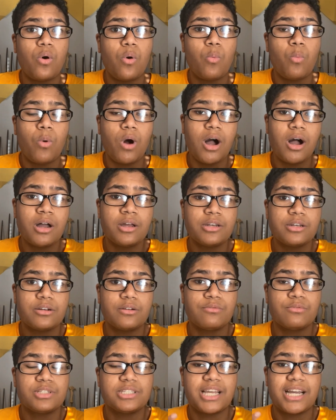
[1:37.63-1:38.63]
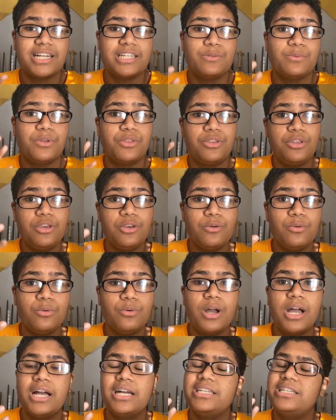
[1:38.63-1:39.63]
wand resides with
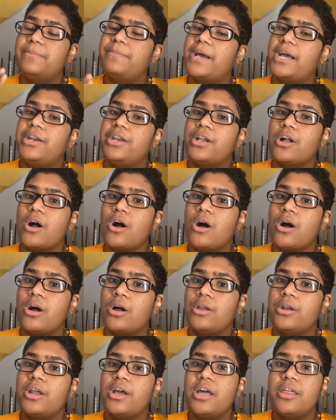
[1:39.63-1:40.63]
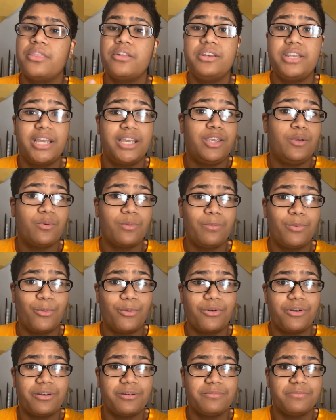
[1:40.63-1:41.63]
you depending on the day you were
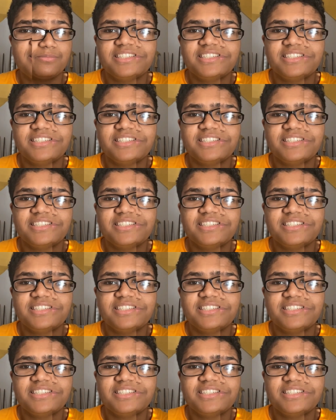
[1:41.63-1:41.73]
born.